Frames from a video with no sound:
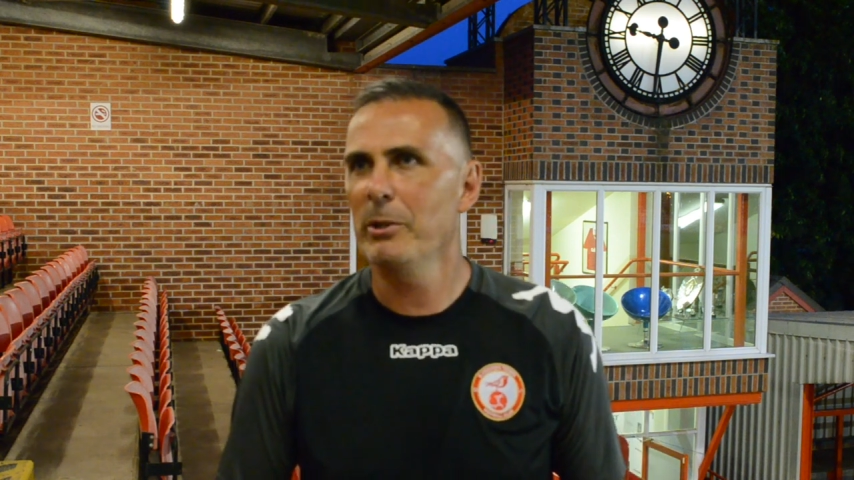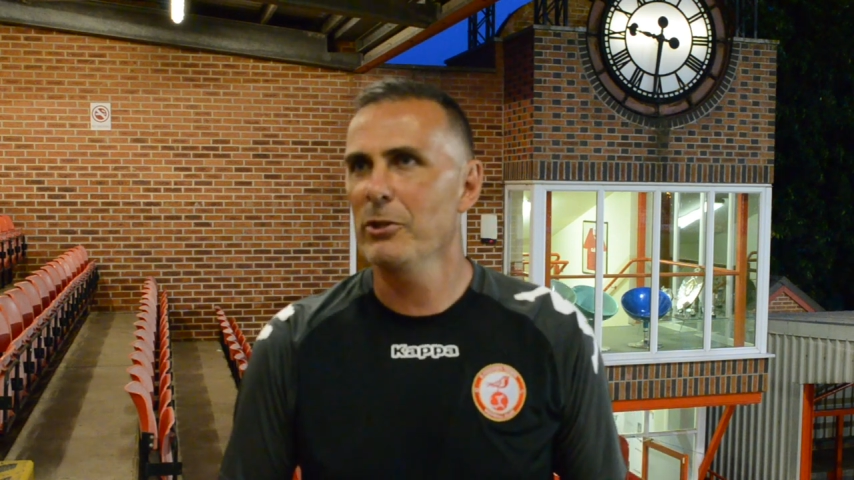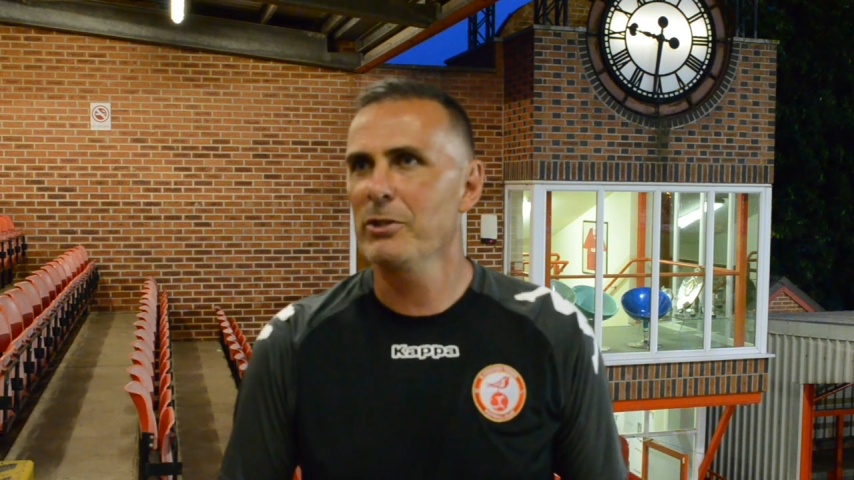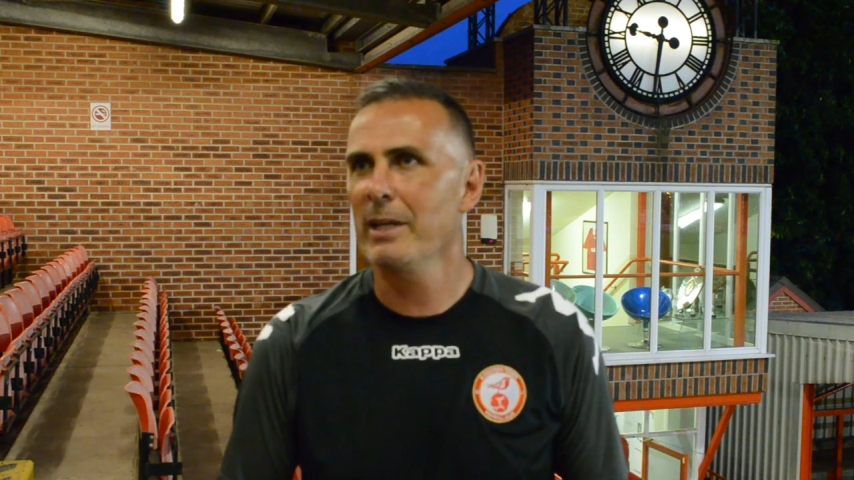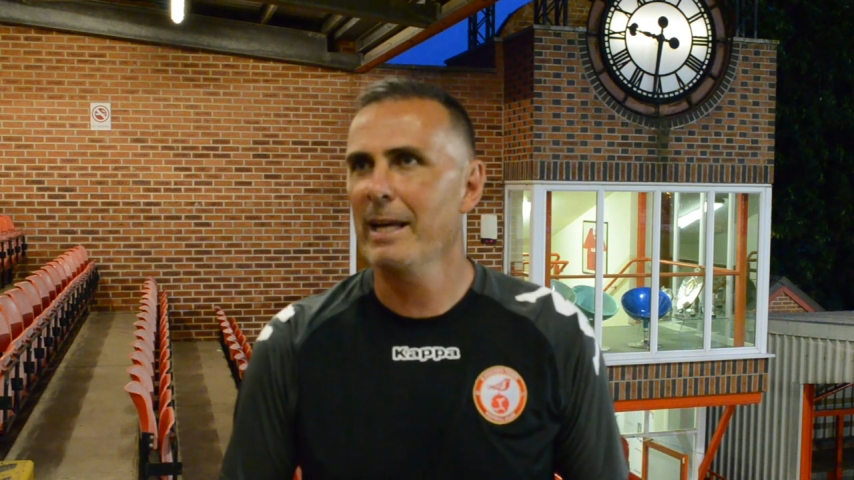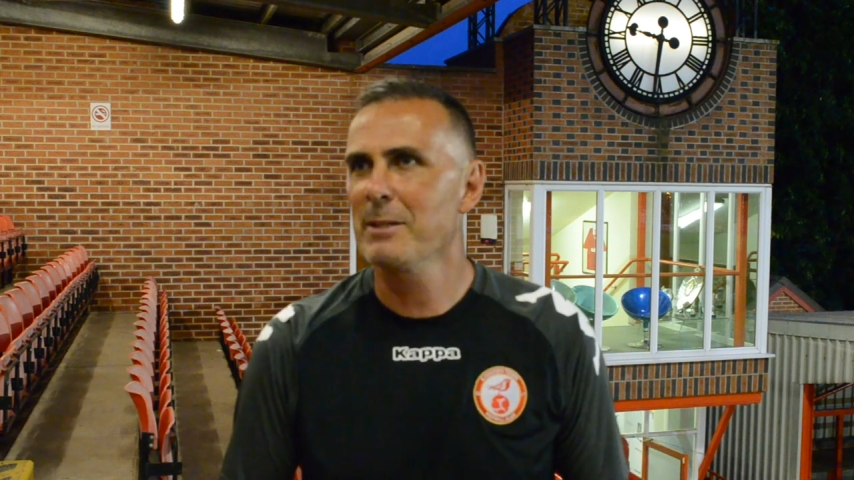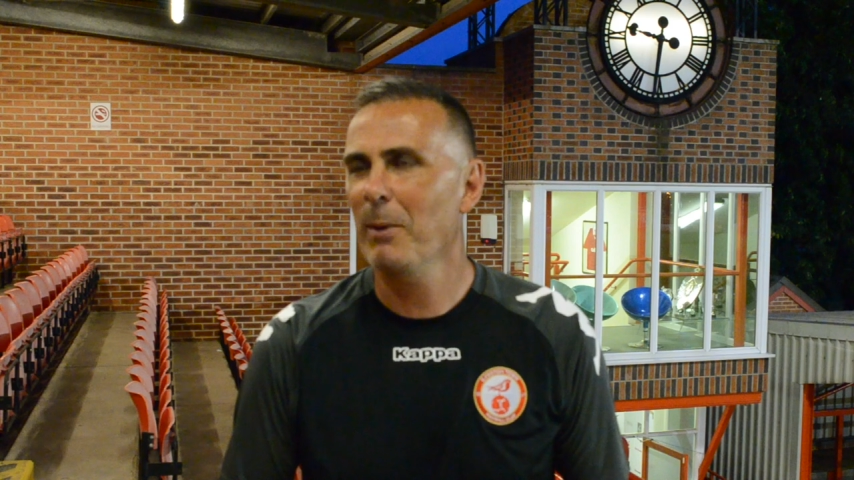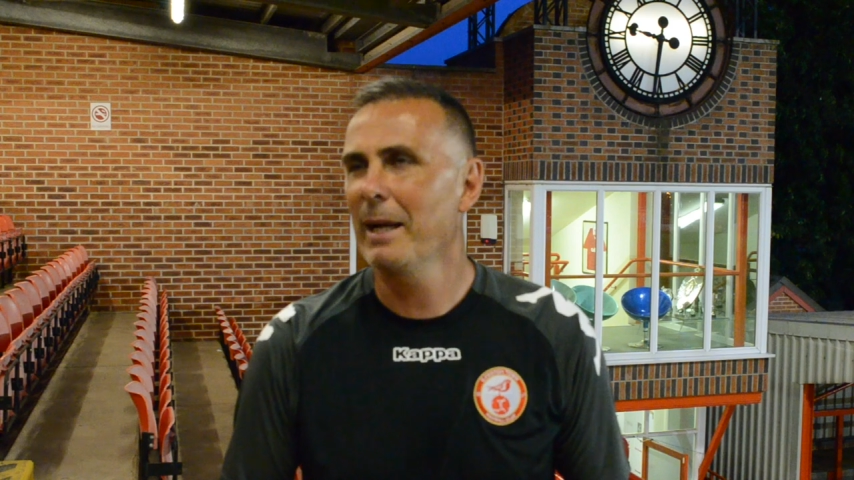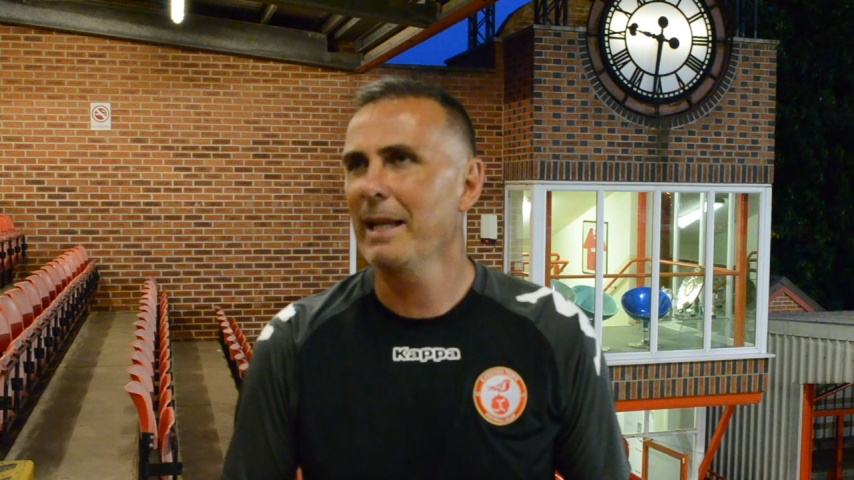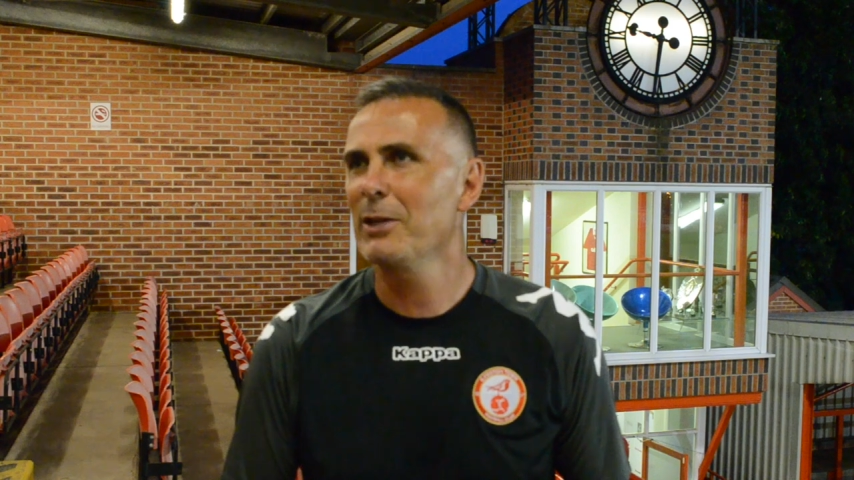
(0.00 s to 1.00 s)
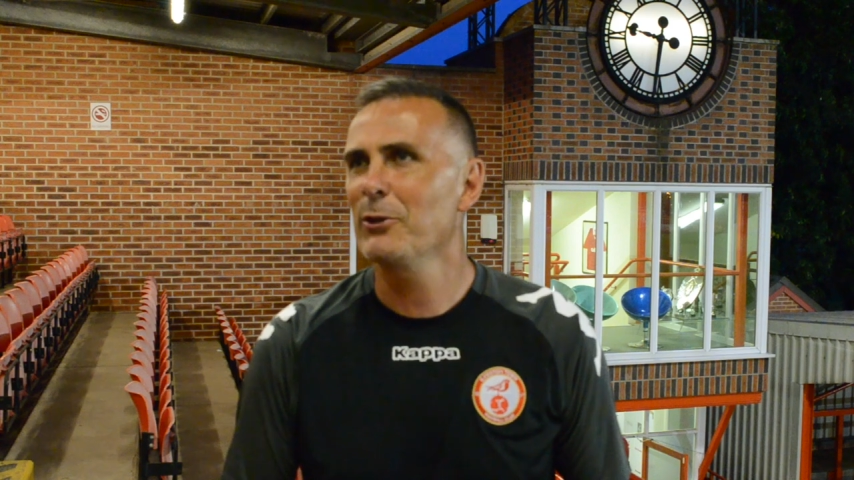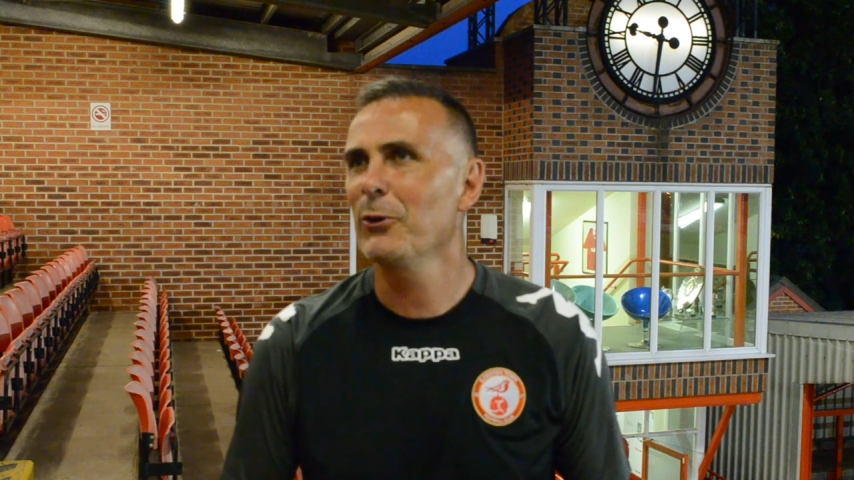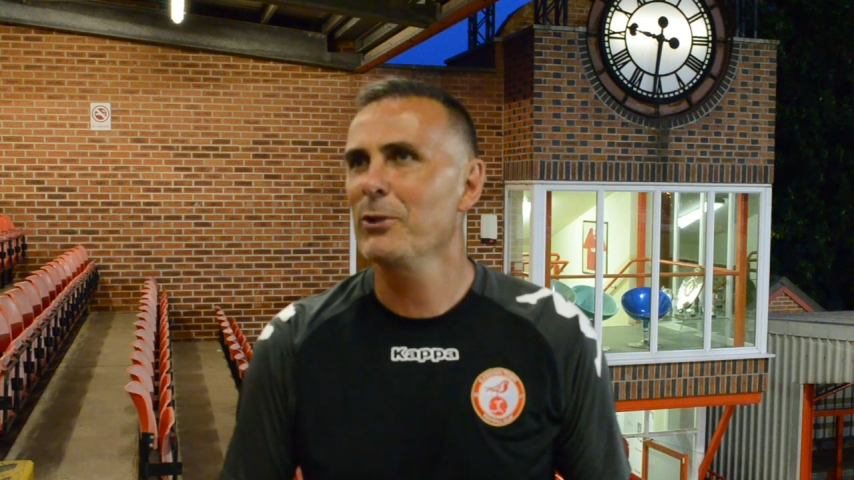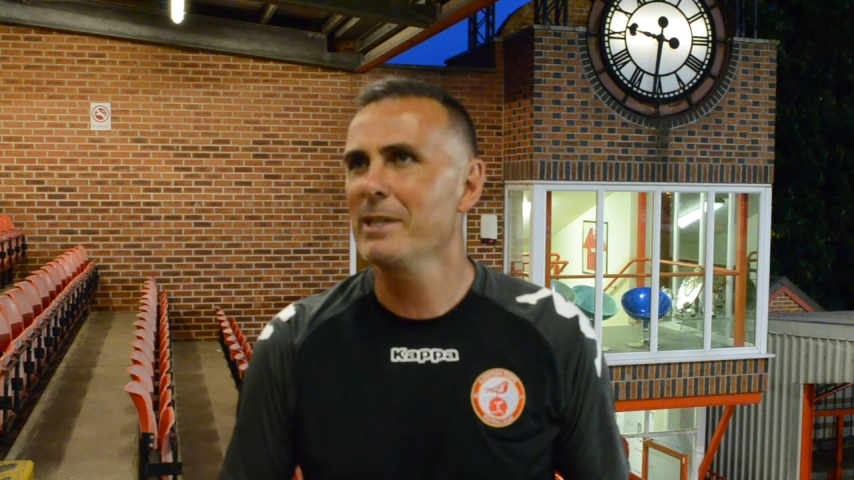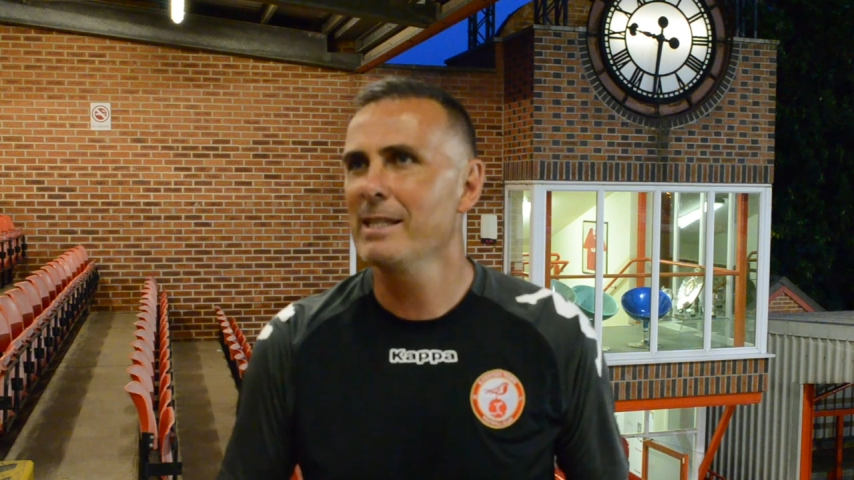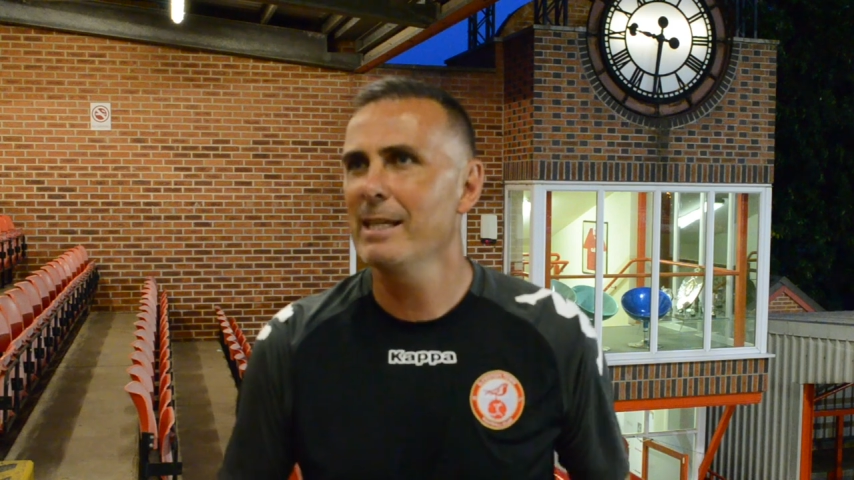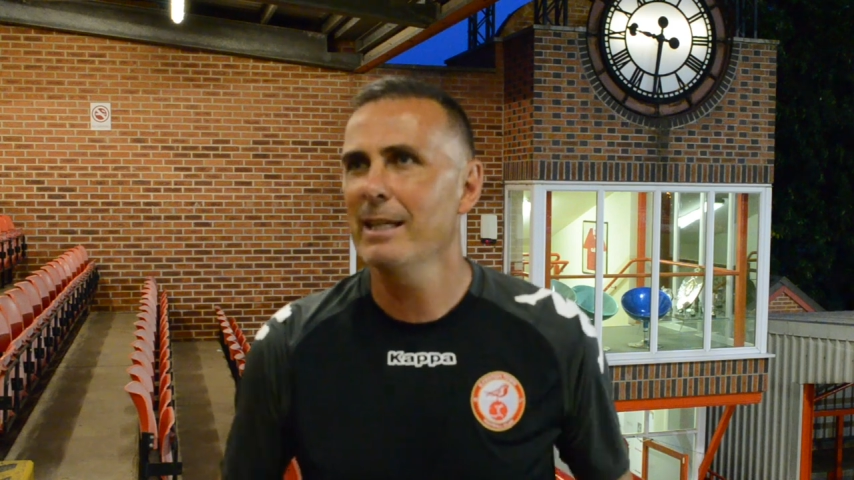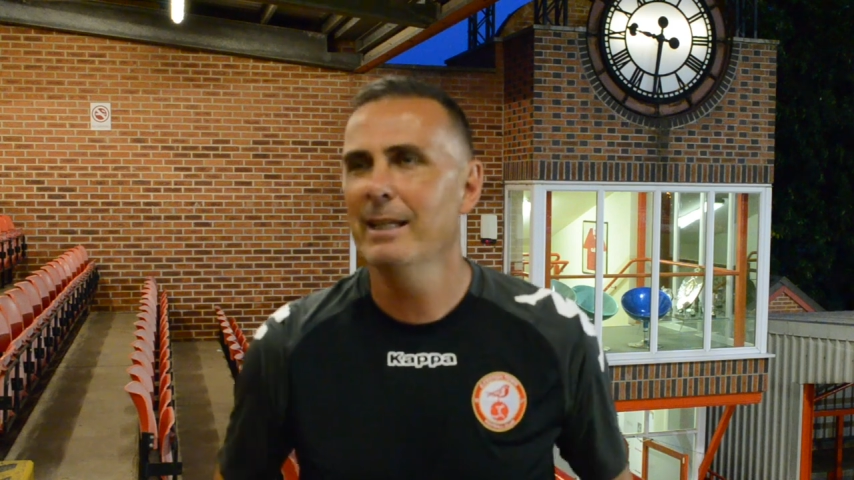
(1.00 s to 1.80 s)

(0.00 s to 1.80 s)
be judged against playing against York City.